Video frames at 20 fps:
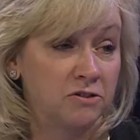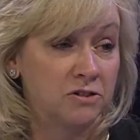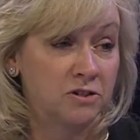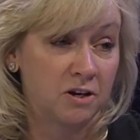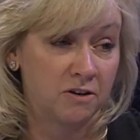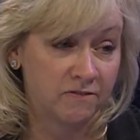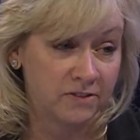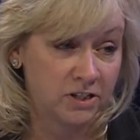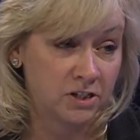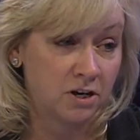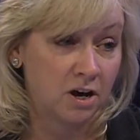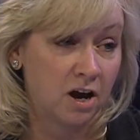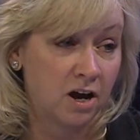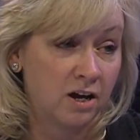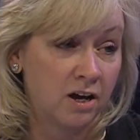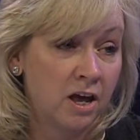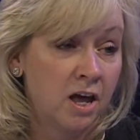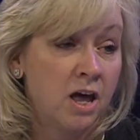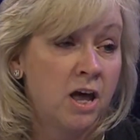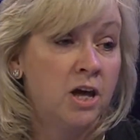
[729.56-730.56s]
service
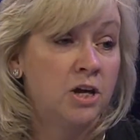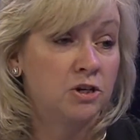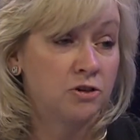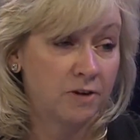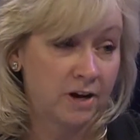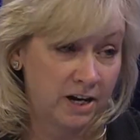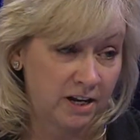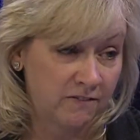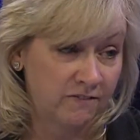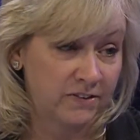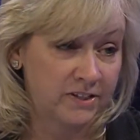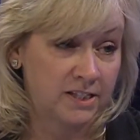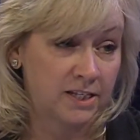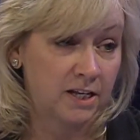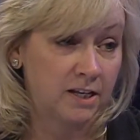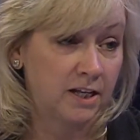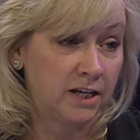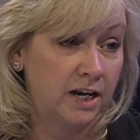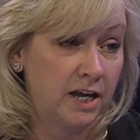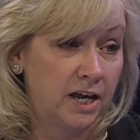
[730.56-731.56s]
dog yep. training
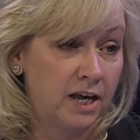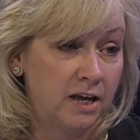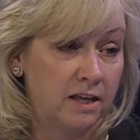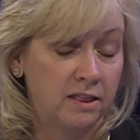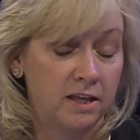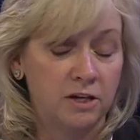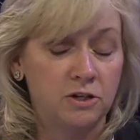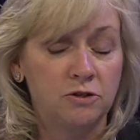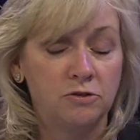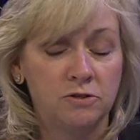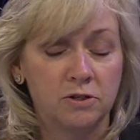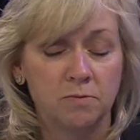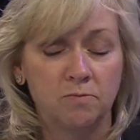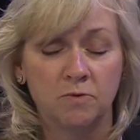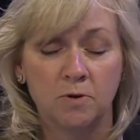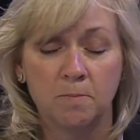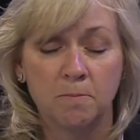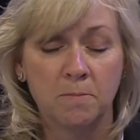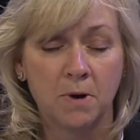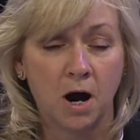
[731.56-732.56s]
facility. They do some
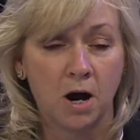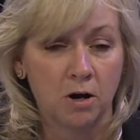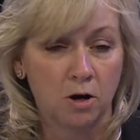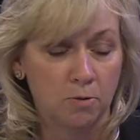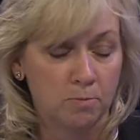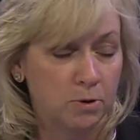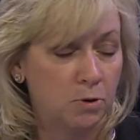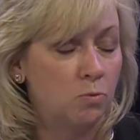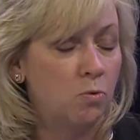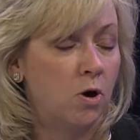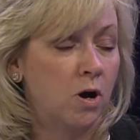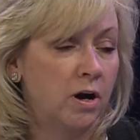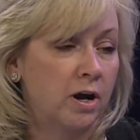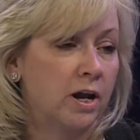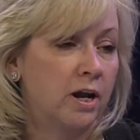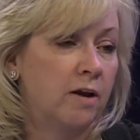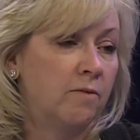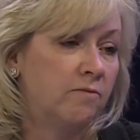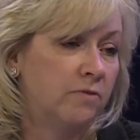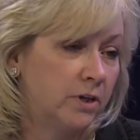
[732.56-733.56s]
remarkable work,
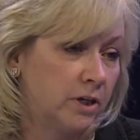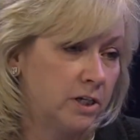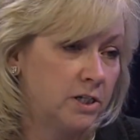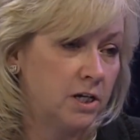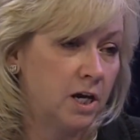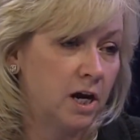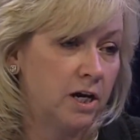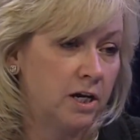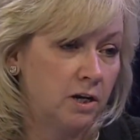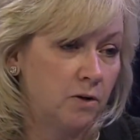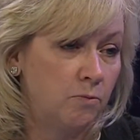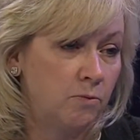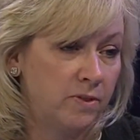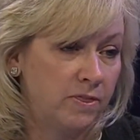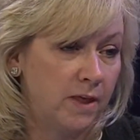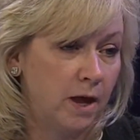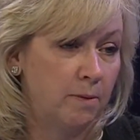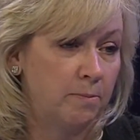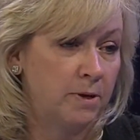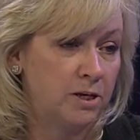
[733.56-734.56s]
and I'm really tied in with
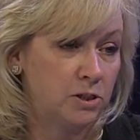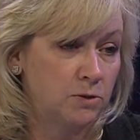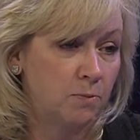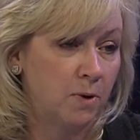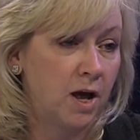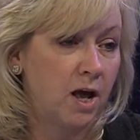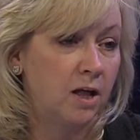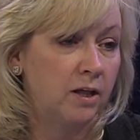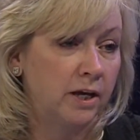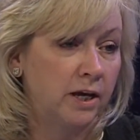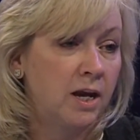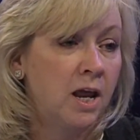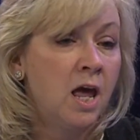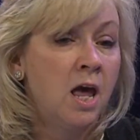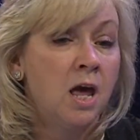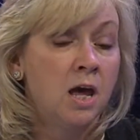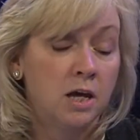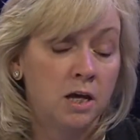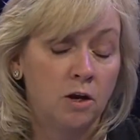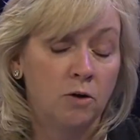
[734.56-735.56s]
them as mm. well. And
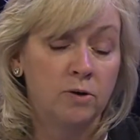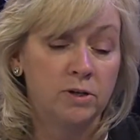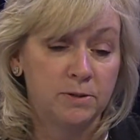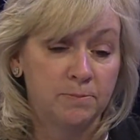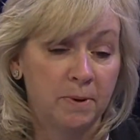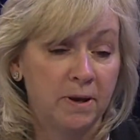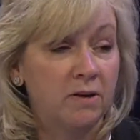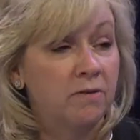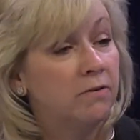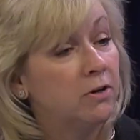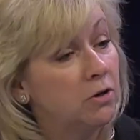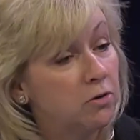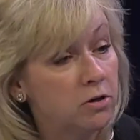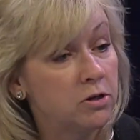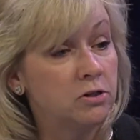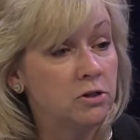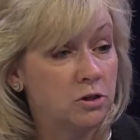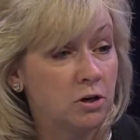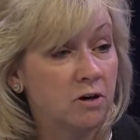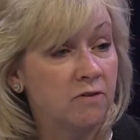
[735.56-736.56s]
you know, it's been a real
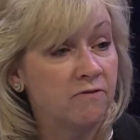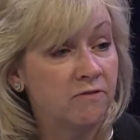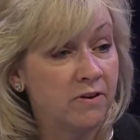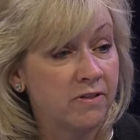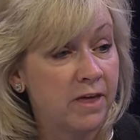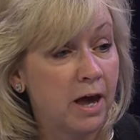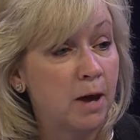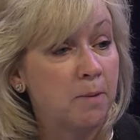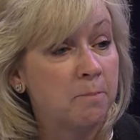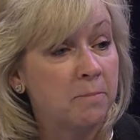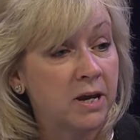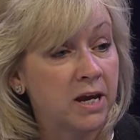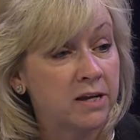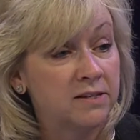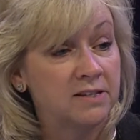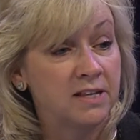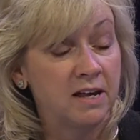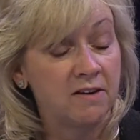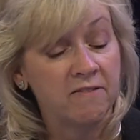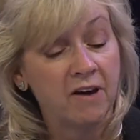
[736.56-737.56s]
concern for them
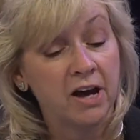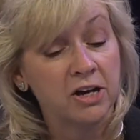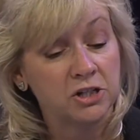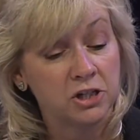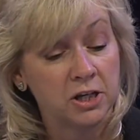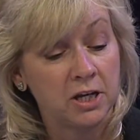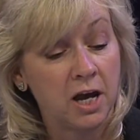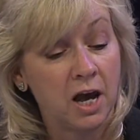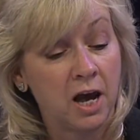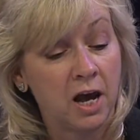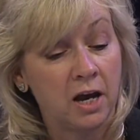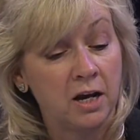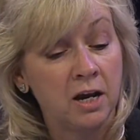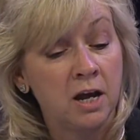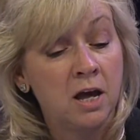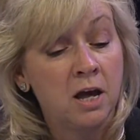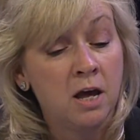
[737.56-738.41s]
because they've actually had